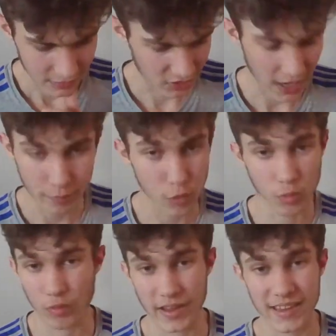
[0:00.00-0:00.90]
Jake
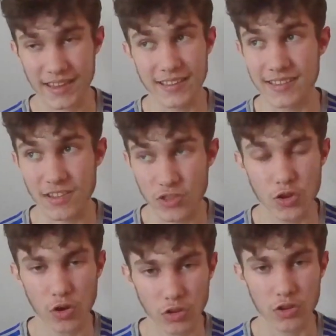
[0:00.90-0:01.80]
Paul, he did
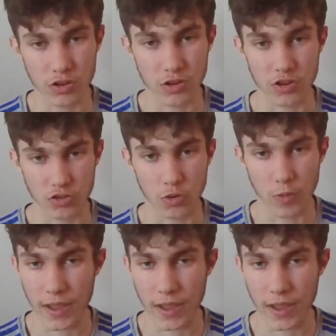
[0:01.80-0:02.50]
not look good at all.